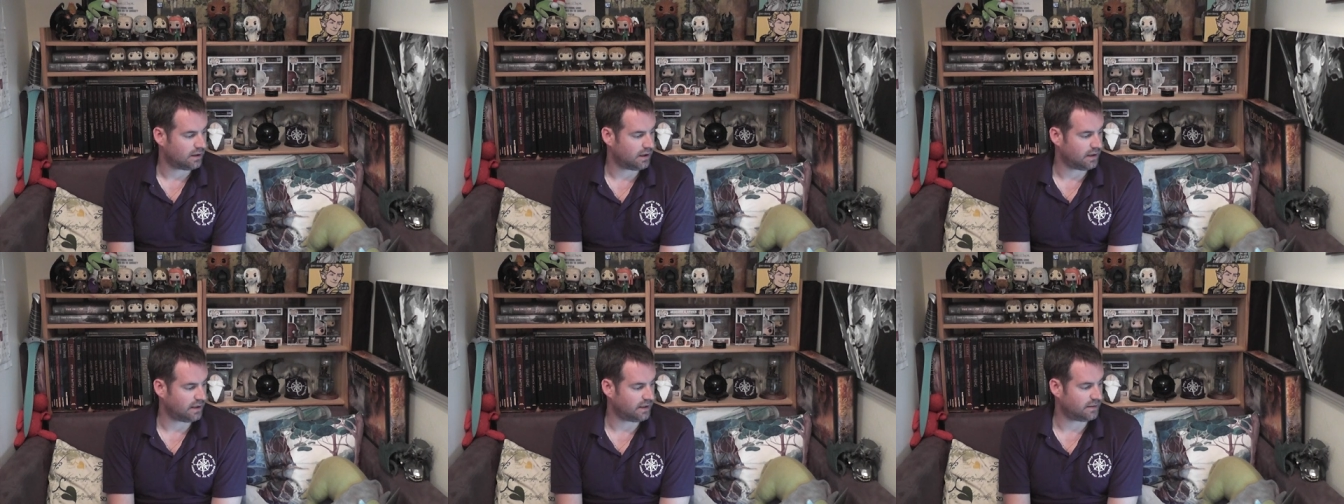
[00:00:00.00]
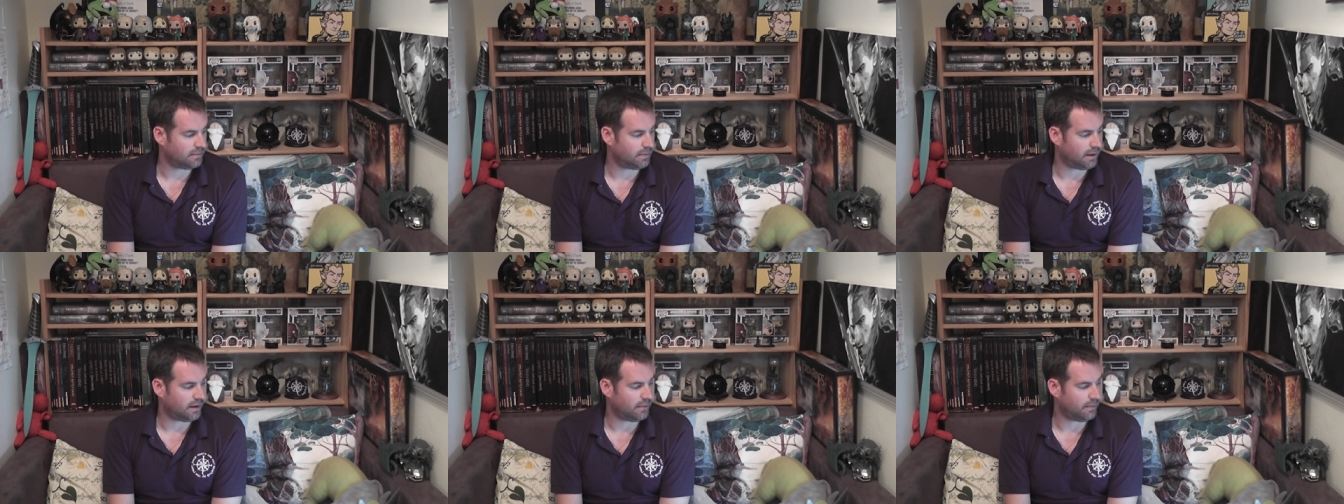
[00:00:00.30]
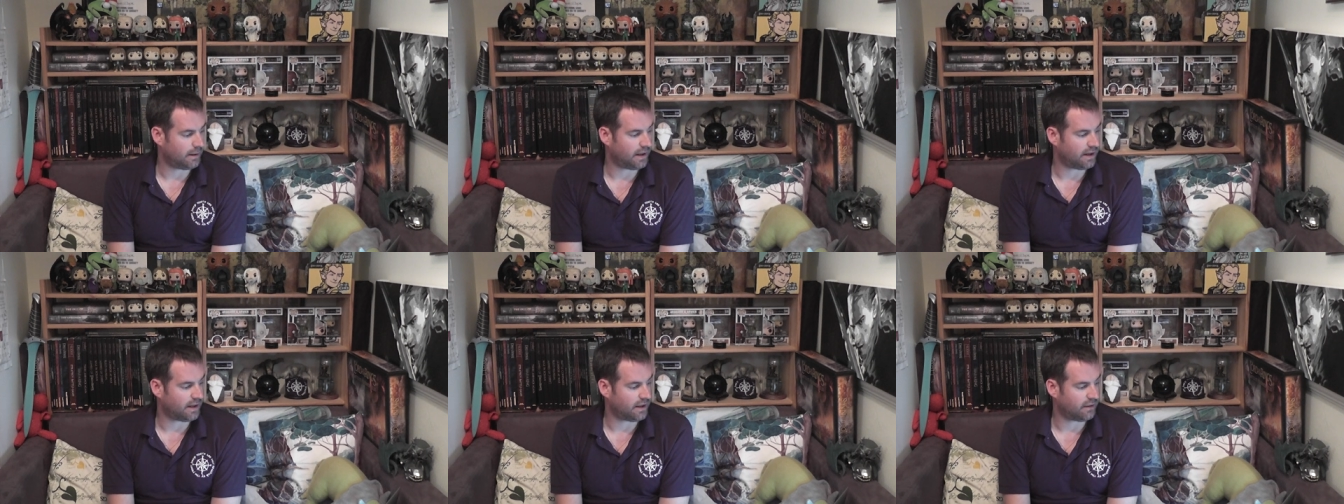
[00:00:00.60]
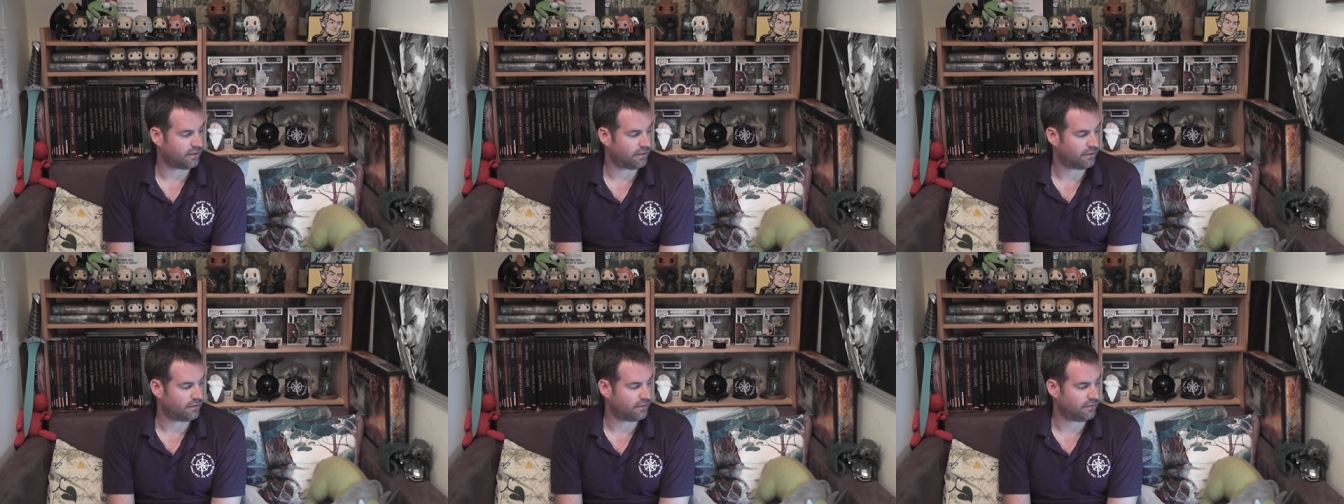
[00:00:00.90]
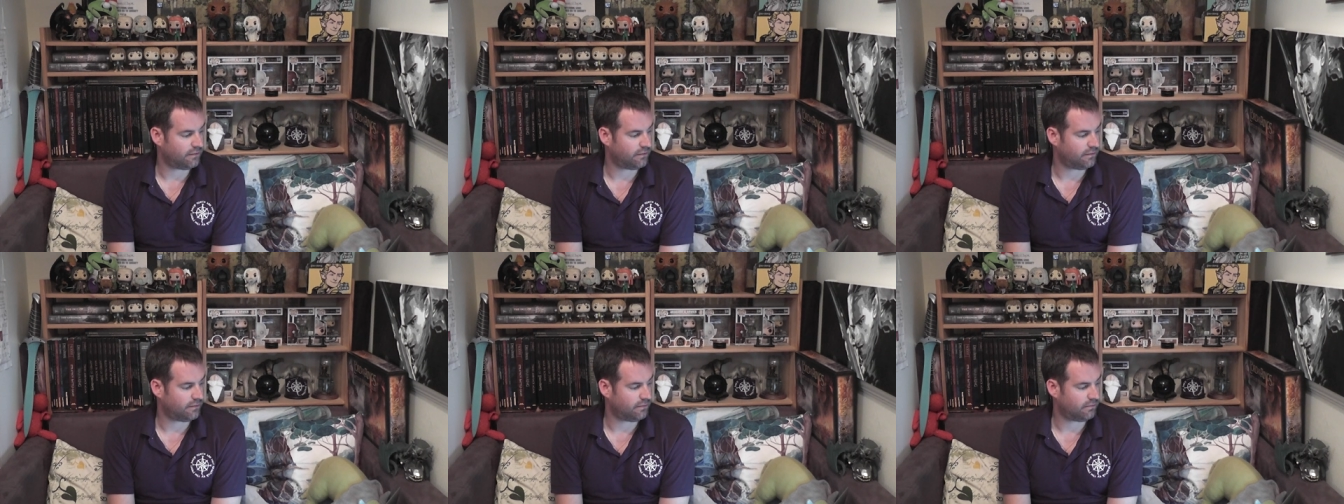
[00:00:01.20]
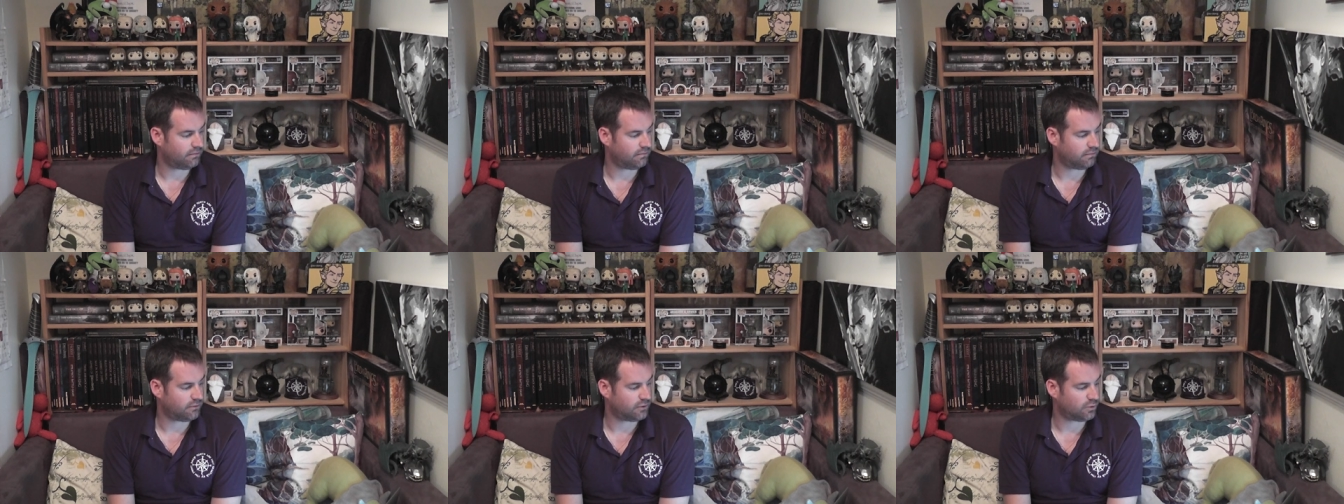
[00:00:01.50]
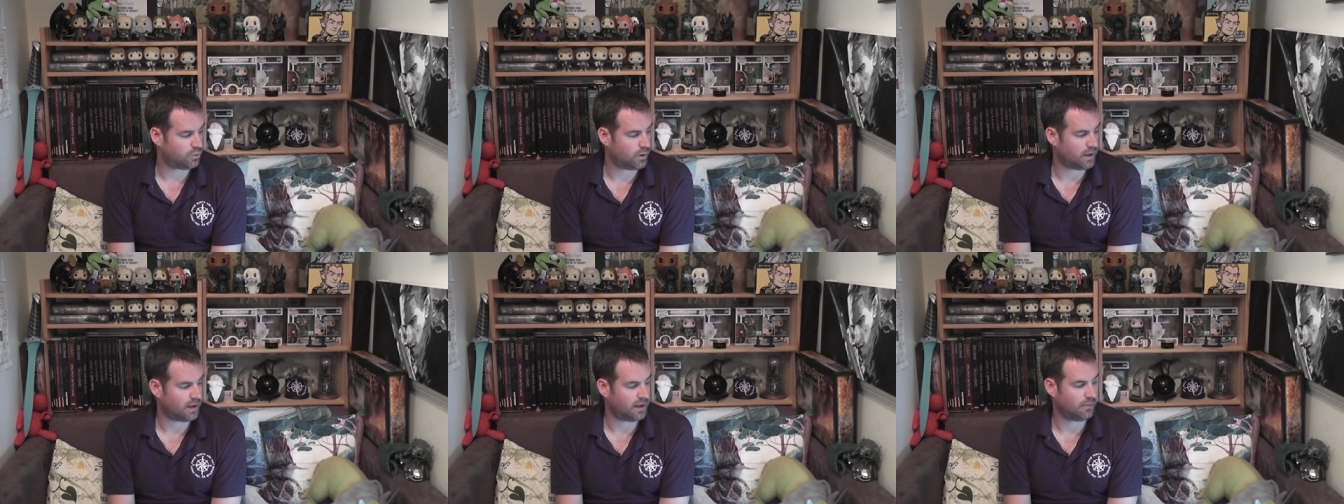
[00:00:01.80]
I need to paint about another
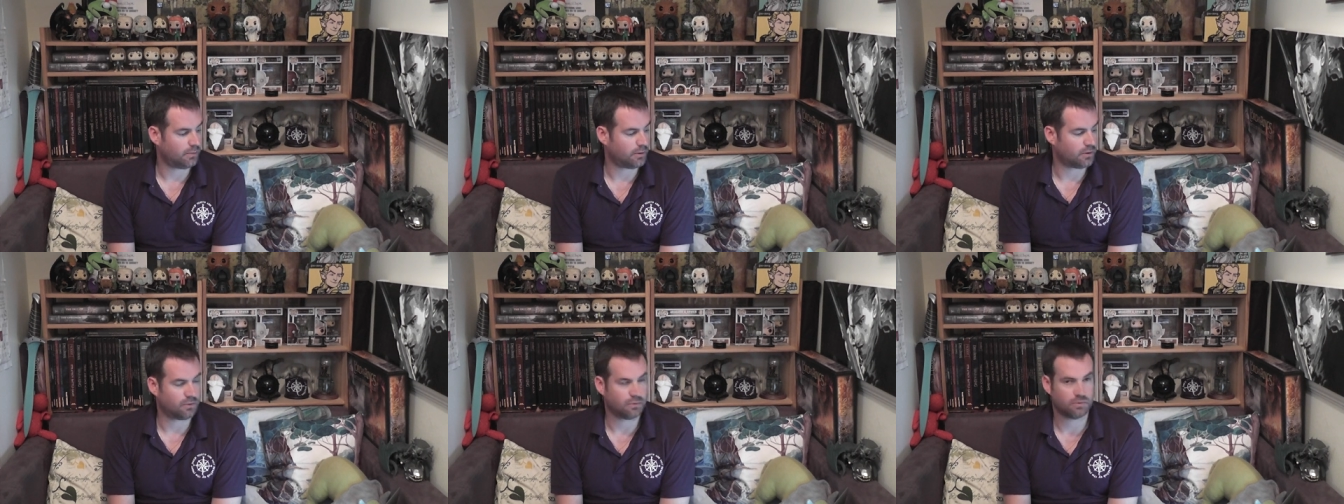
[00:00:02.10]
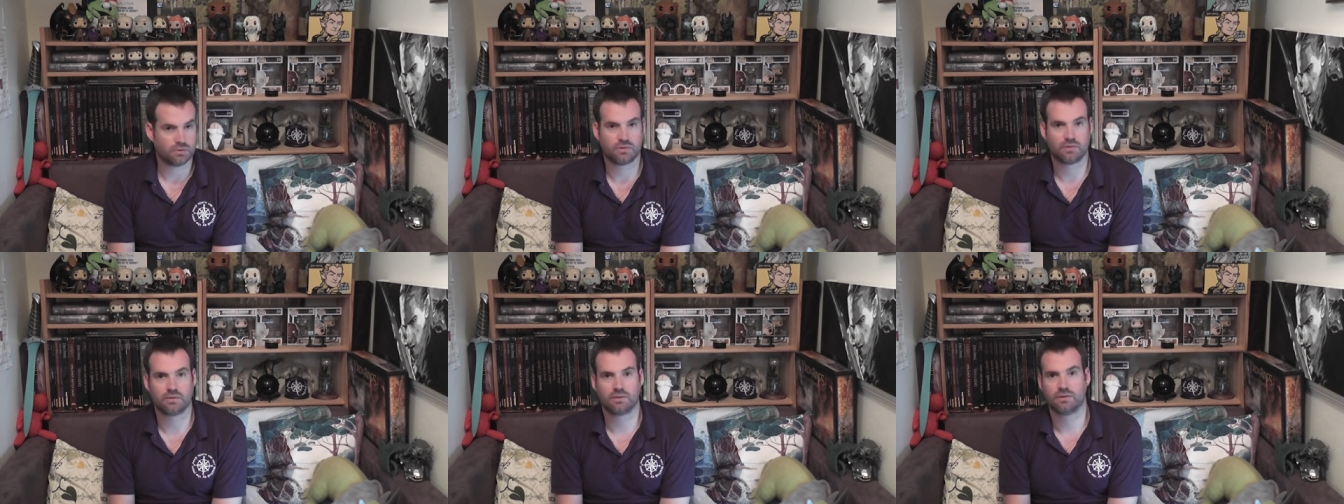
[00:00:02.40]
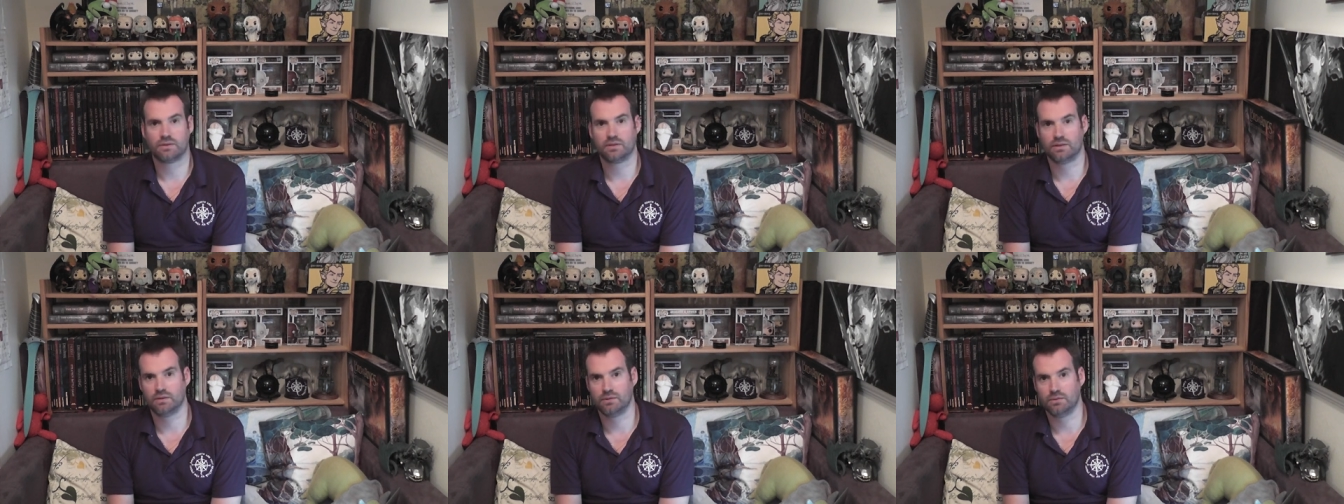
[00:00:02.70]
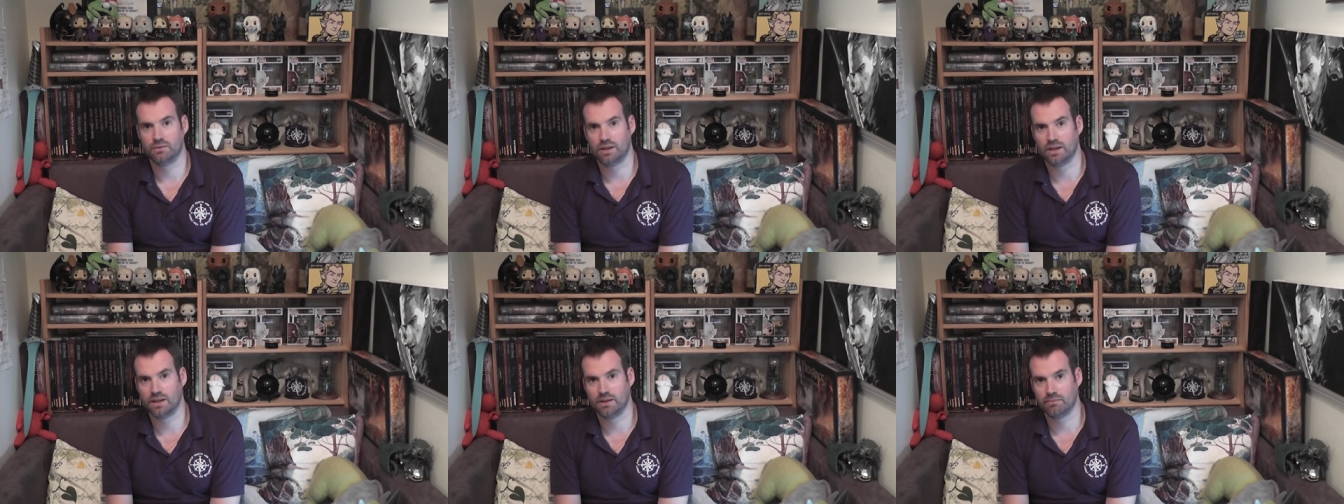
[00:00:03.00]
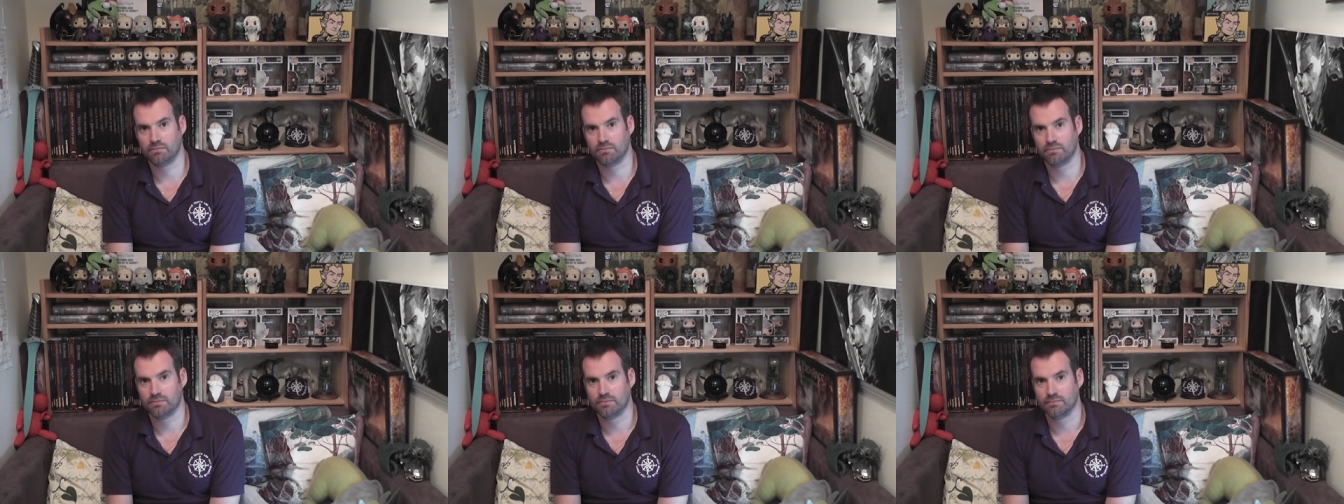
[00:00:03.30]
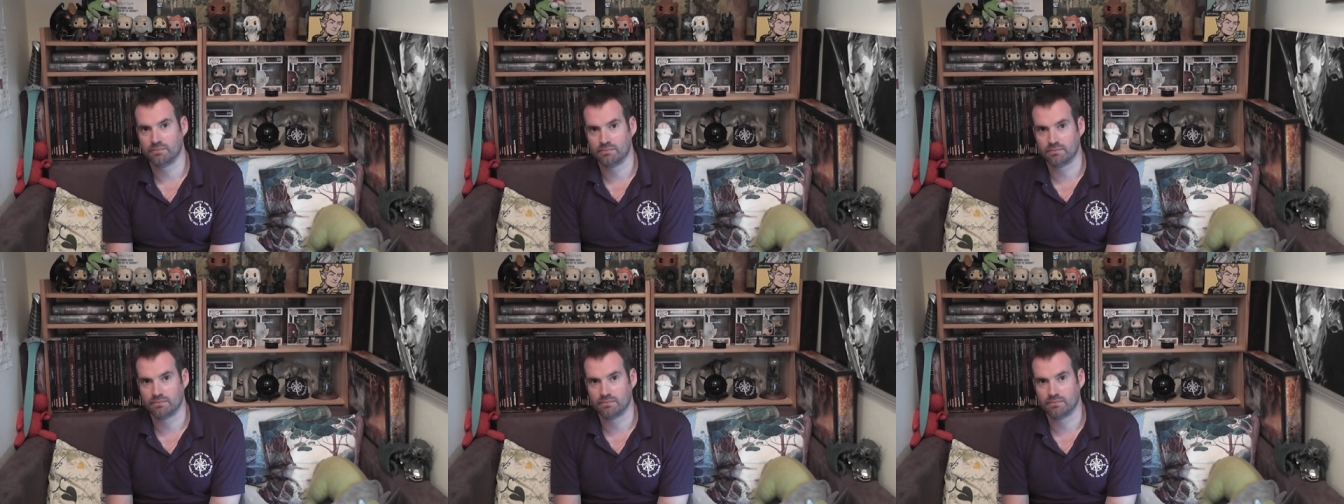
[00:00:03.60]
20 models to, um,